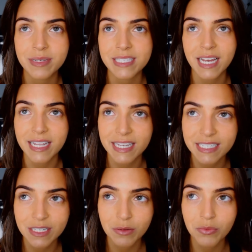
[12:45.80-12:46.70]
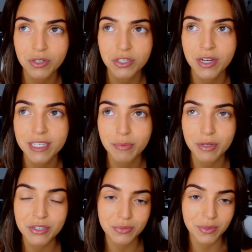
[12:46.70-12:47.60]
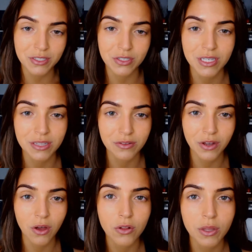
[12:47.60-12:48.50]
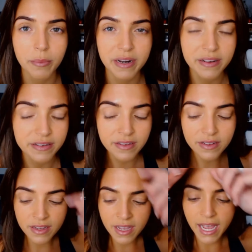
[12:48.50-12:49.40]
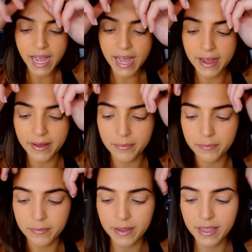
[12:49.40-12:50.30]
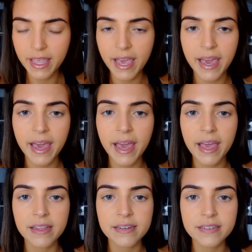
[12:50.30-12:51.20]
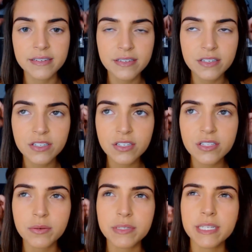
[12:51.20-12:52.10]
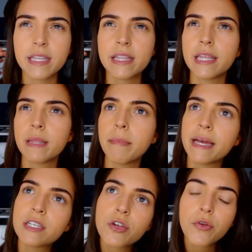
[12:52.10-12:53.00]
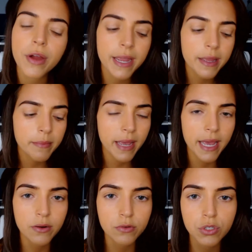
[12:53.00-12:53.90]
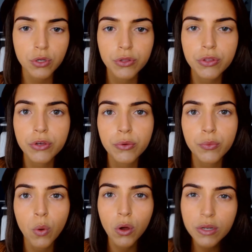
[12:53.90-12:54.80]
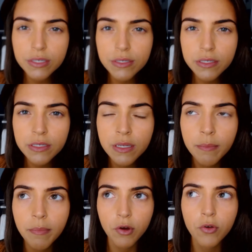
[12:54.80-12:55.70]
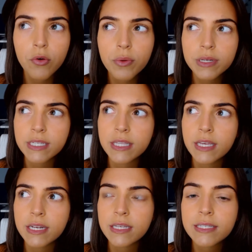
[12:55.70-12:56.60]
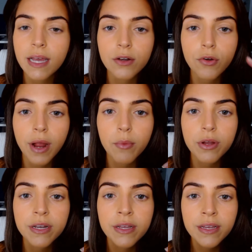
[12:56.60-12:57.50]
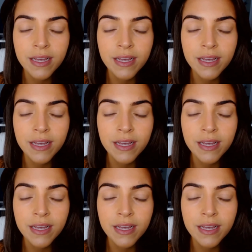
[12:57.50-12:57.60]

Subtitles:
It's kind of like a tinted moisturizer, but just makes your skin look a whole lot better. Yeah, and there was another thing, the magic cream, and also the wand, miracle wand I think it is, under eye one.